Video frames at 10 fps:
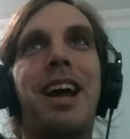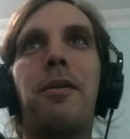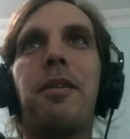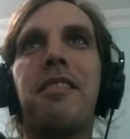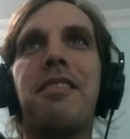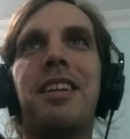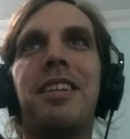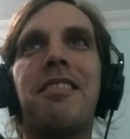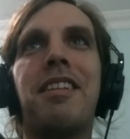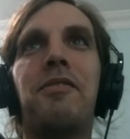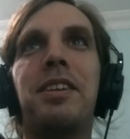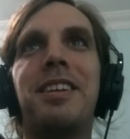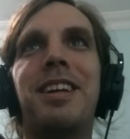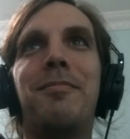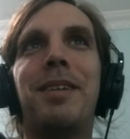hours and
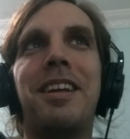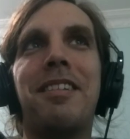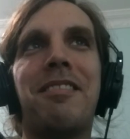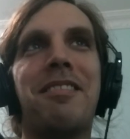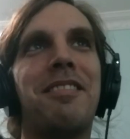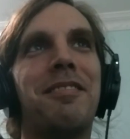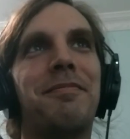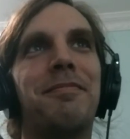17 minutes.